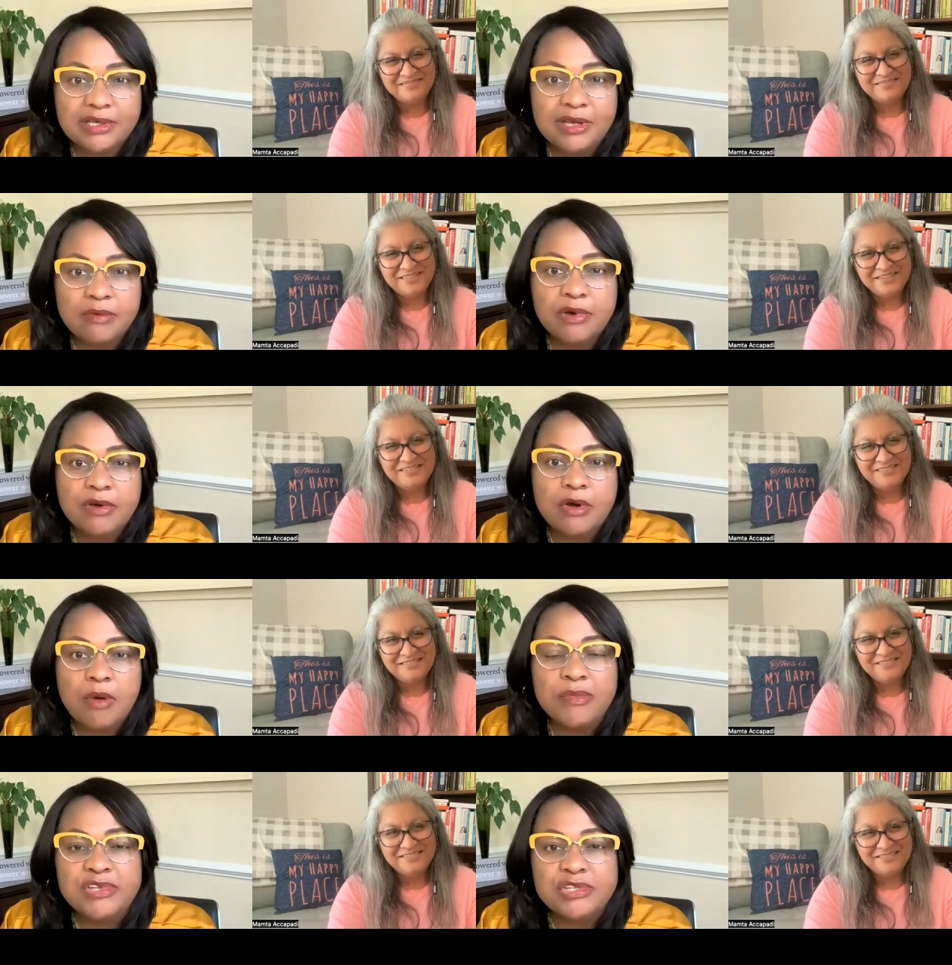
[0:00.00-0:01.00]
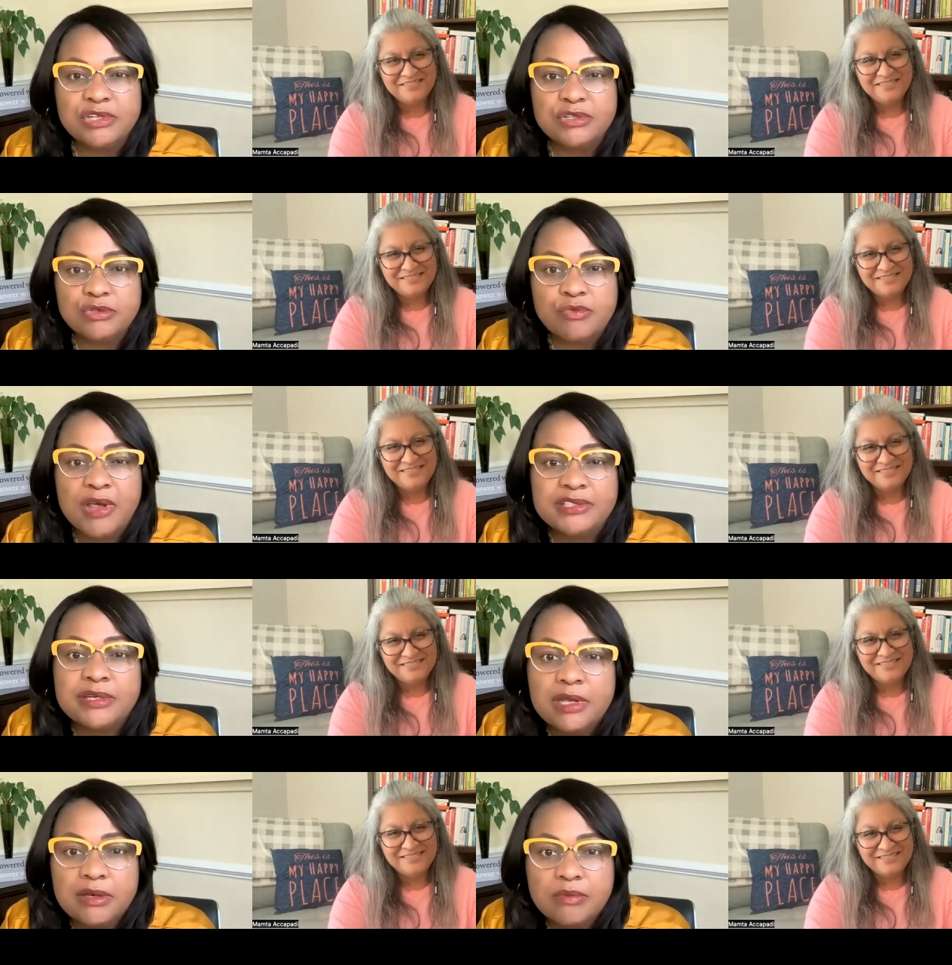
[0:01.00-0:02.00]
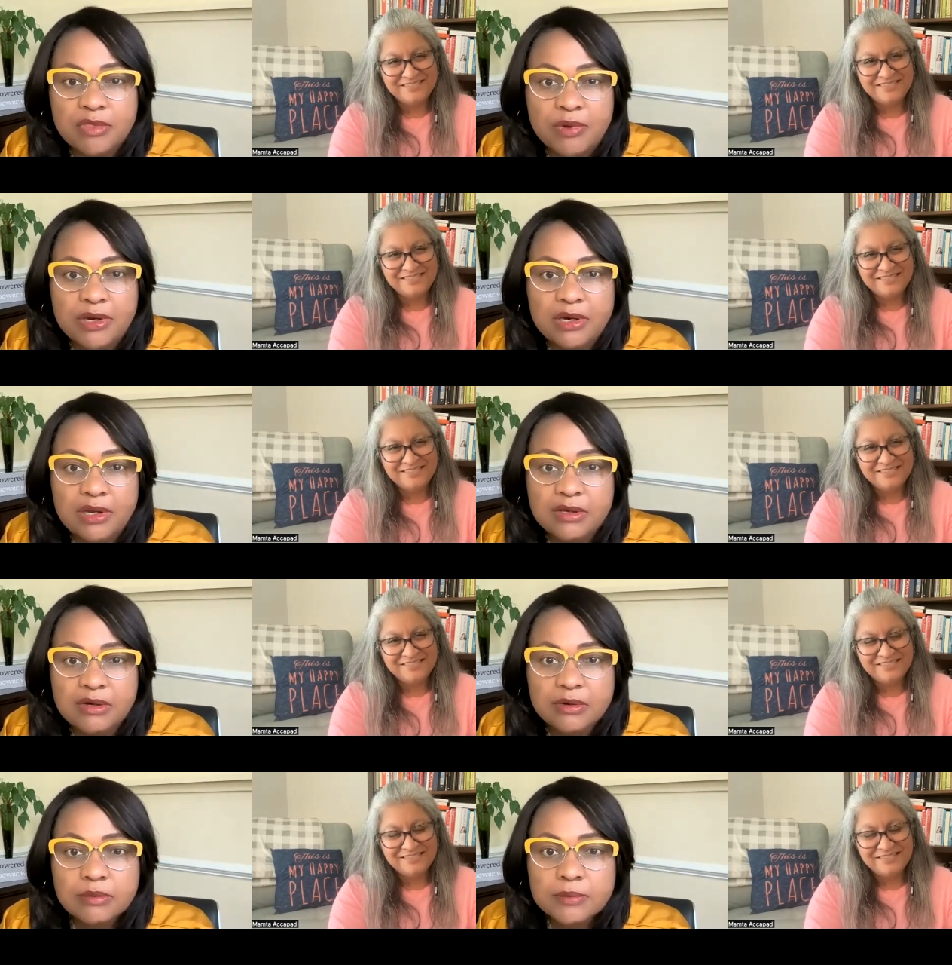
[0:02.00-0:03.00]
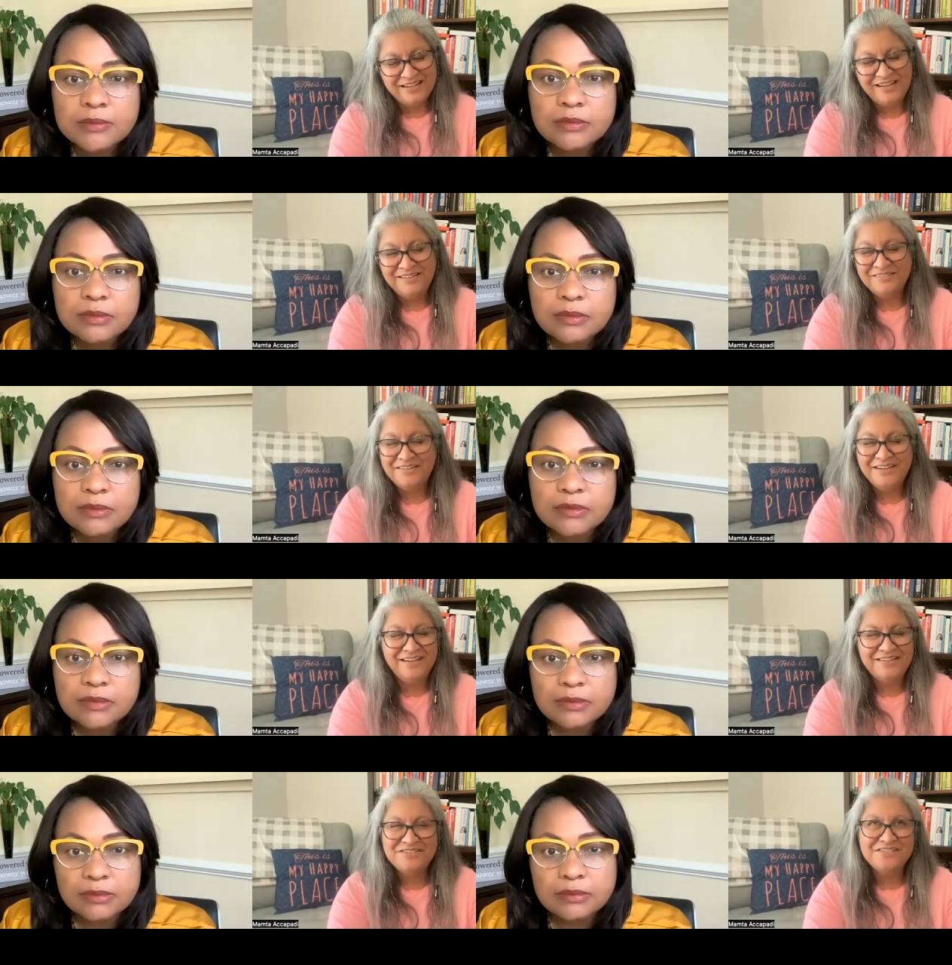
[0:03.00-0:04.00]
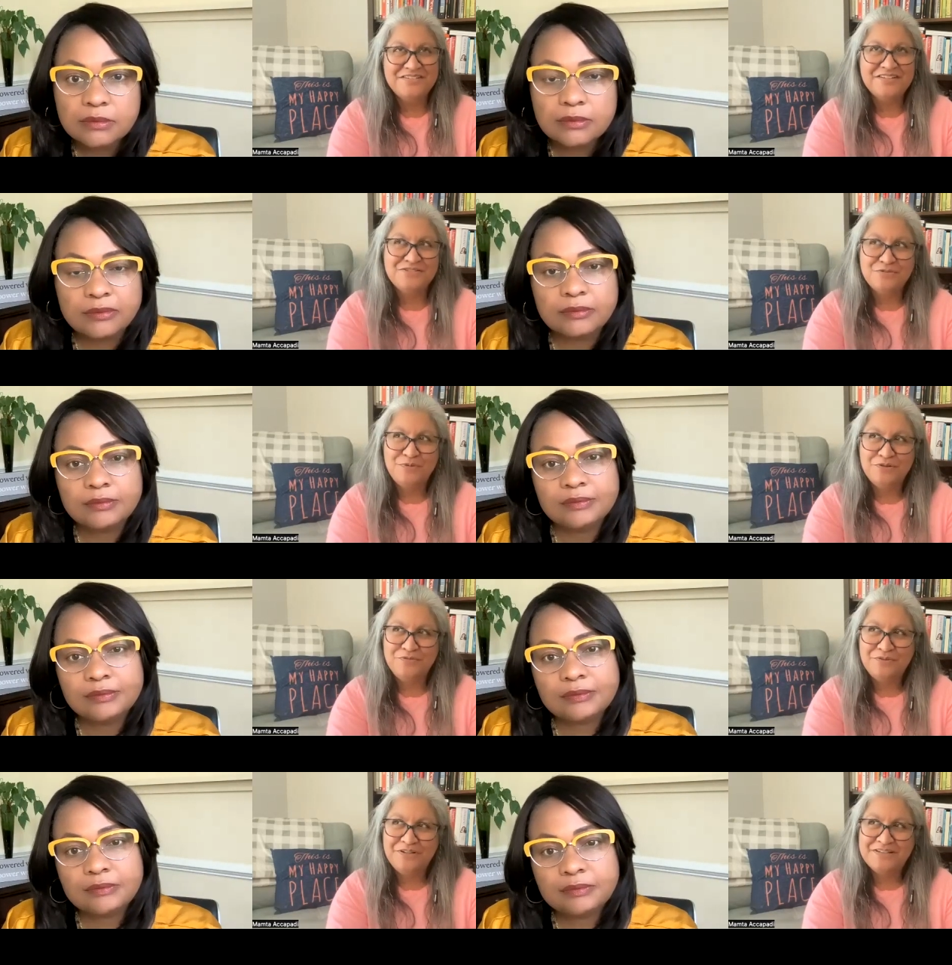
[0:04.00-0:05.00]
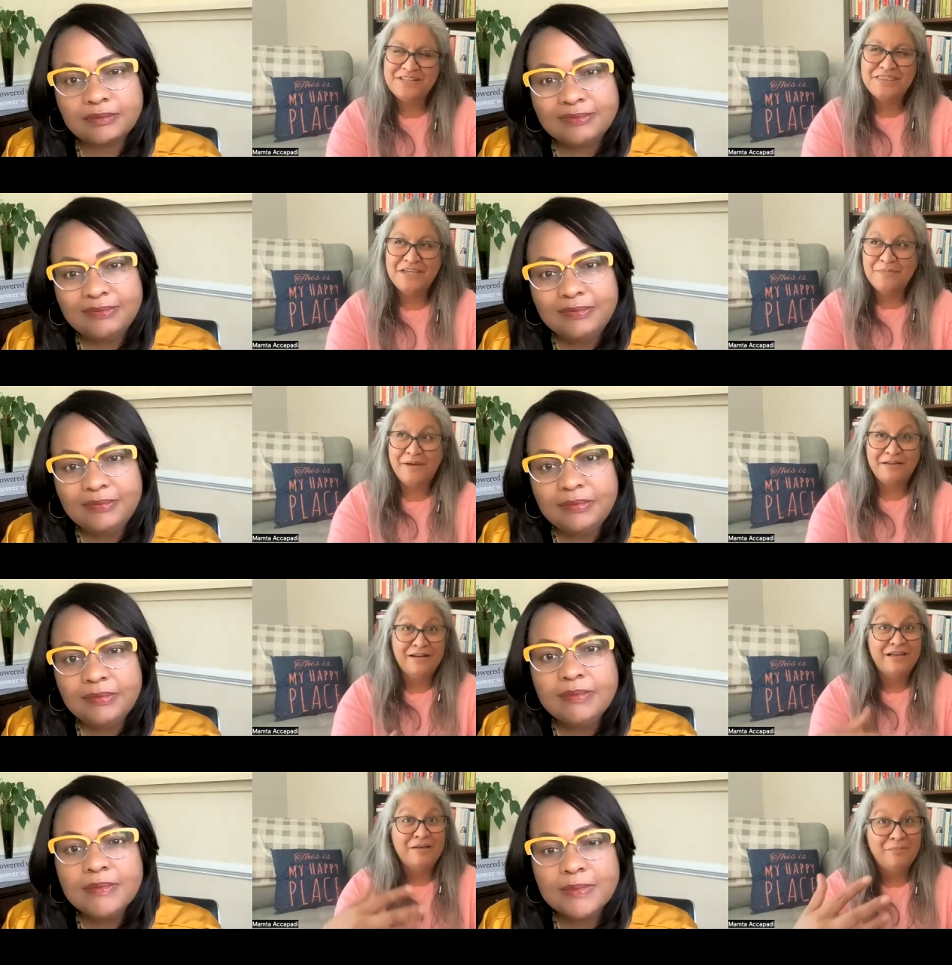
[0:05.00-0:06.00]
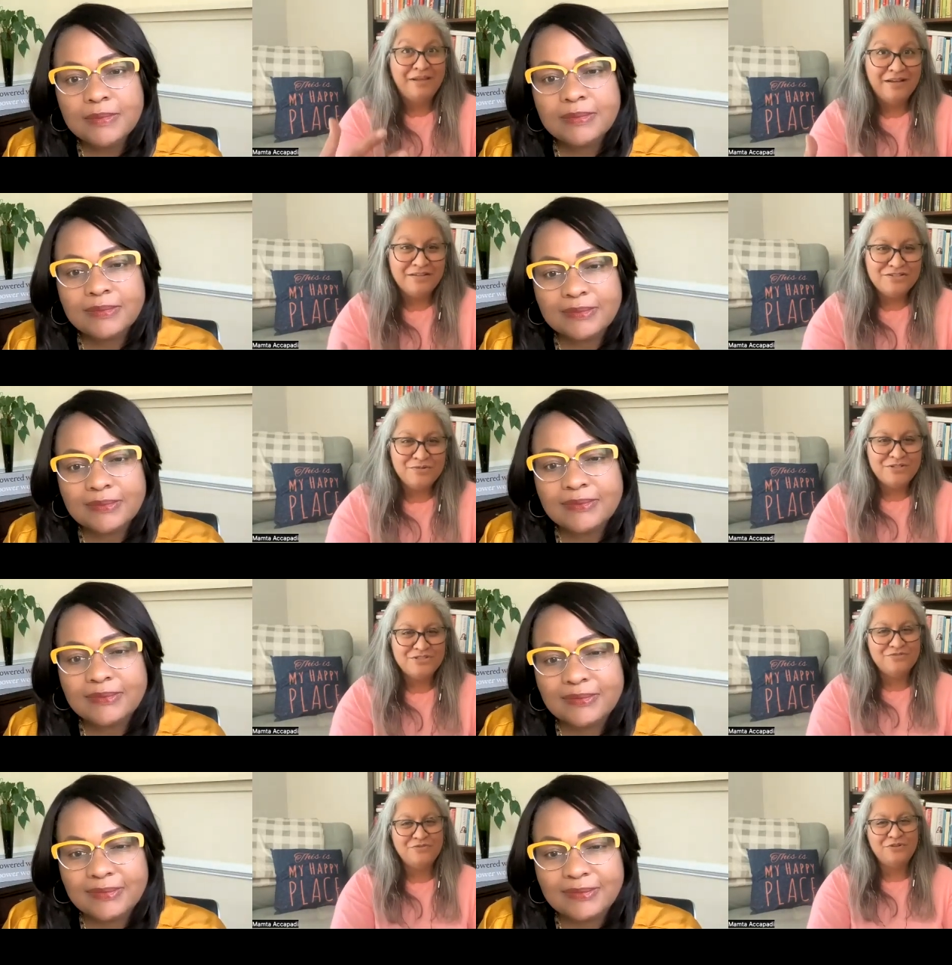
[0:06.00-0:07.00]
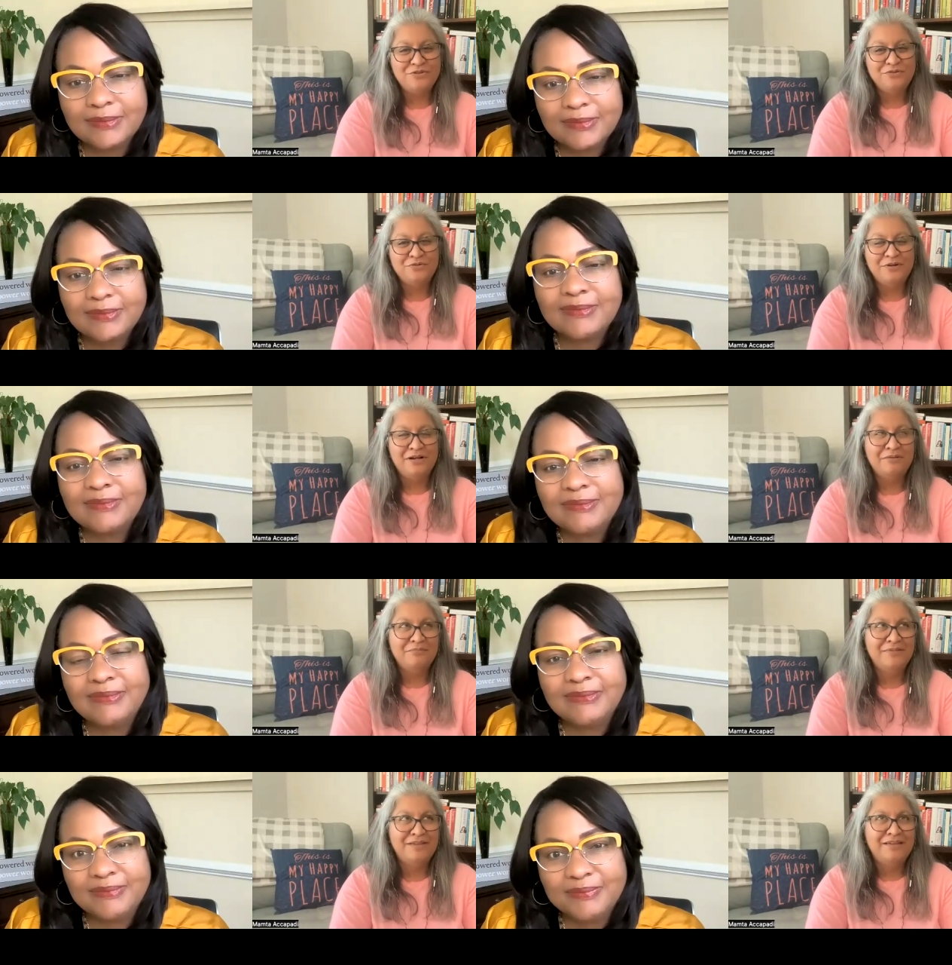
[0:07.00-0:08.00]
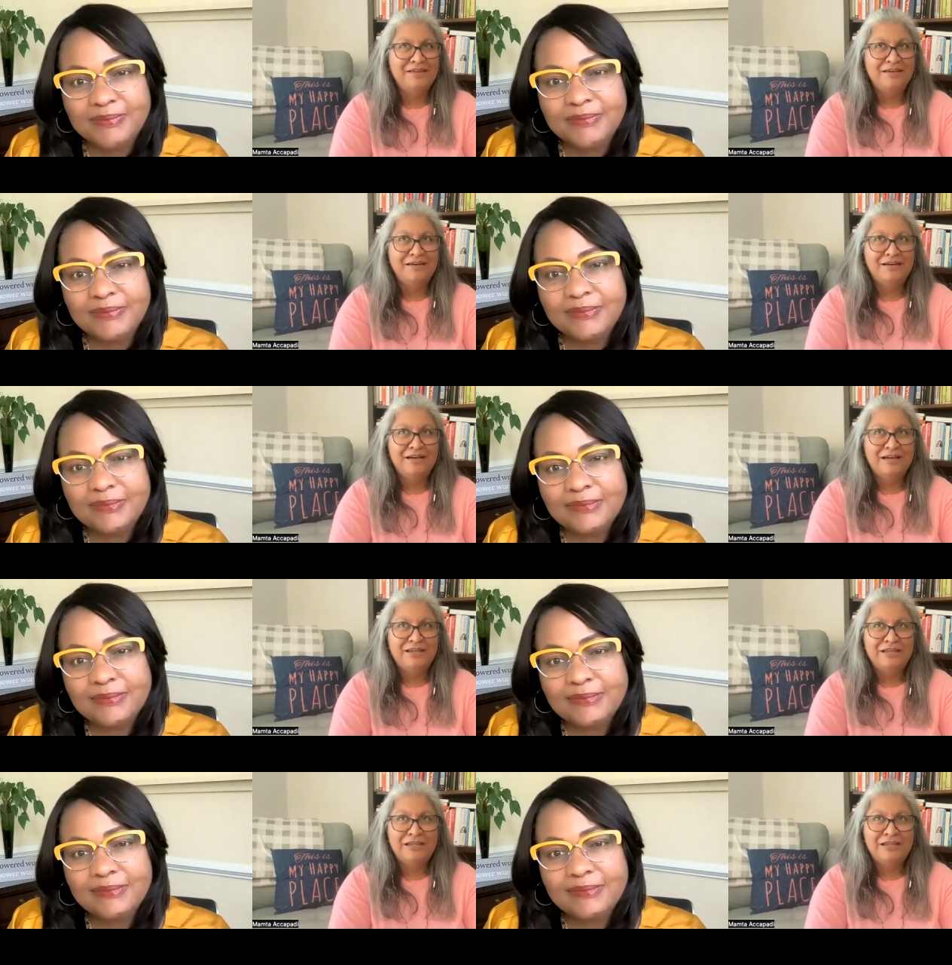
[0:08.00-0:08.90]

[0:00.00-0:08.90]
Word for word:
Speaker 1: and where yeah. our missions resonate with one another.
Speaker 2: Oh yeah, just uh, so beautiful. And as I think about my next question for you, um, uh,